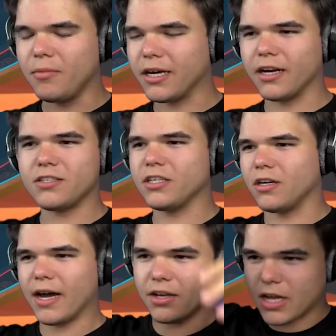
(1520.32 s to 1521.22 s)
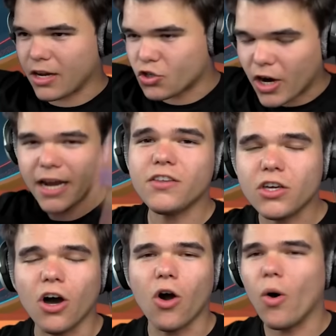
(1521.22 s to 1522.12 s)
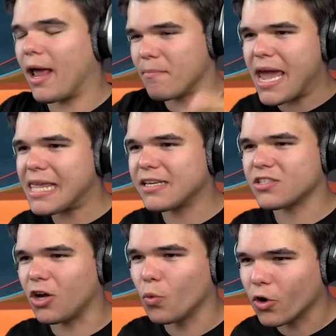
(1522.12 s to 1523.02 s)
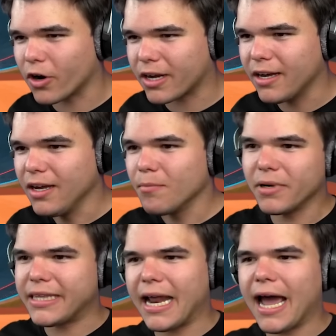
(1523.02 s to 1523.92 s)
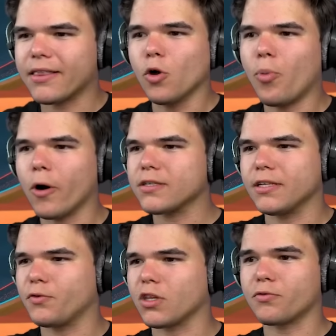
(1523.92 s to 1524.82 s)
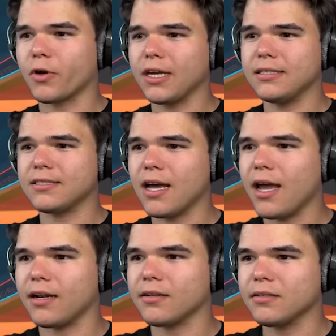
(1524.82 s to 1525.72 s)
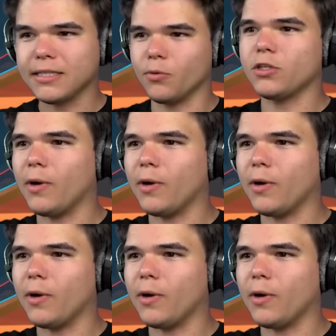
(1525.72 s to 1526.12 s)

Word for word: because you know I tried to go and make this all work, but then I had no parts left for the freaking design. Like, what